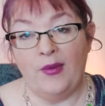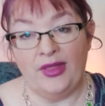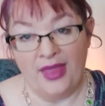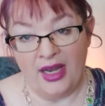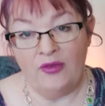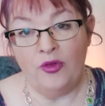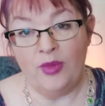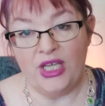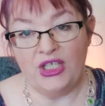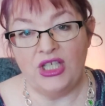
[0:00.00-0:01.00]
With that
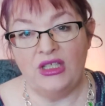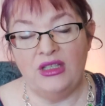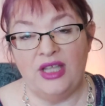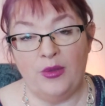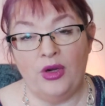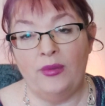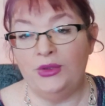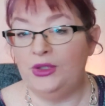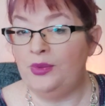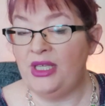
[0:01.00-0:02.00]
information, they were
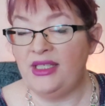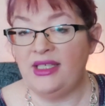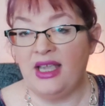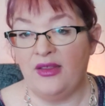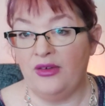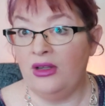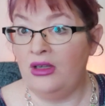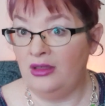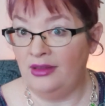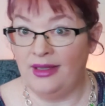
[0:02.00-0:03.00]
able to piece together
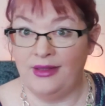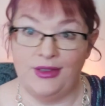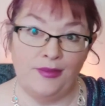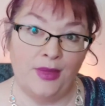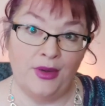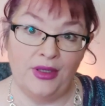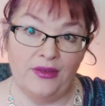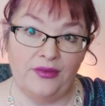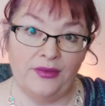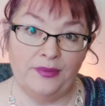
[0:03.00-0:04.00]
an alleged
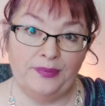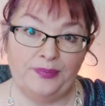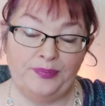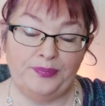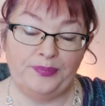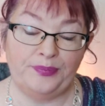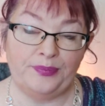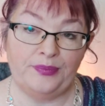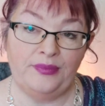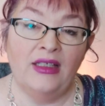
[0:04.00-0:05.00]
motive.
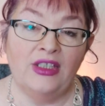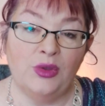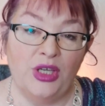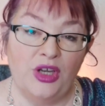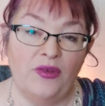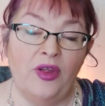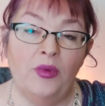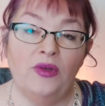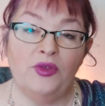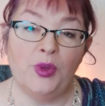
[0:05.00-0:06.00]
So in
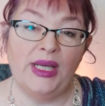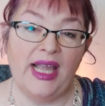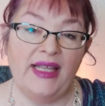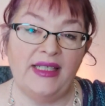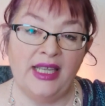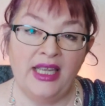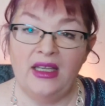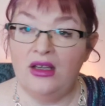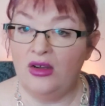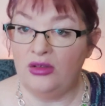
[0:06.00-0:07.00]
November of
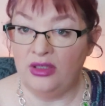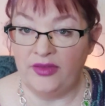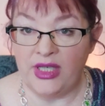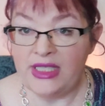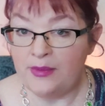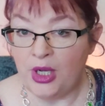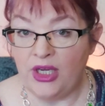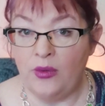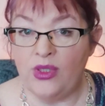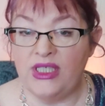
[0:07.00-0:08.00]
2018, Olivia's
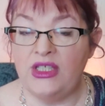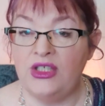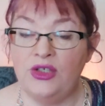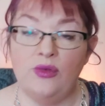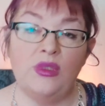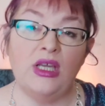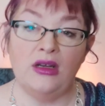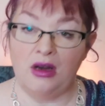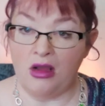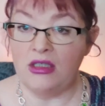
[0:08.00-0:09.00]
body was exhumed
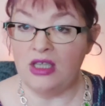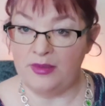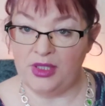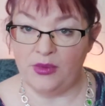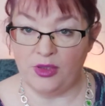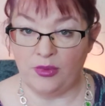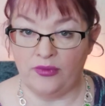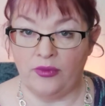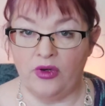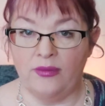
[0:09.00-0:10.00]
and an autopsy was
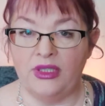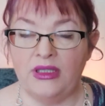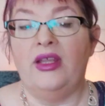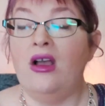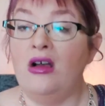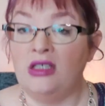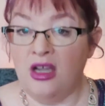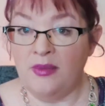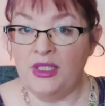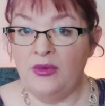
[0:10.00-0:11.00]
performed. The
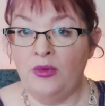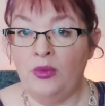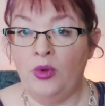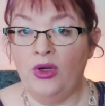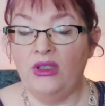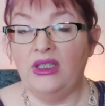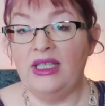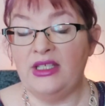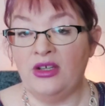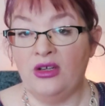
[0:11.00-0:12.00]
autopsy report
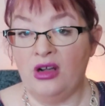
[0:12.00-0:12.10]
lists her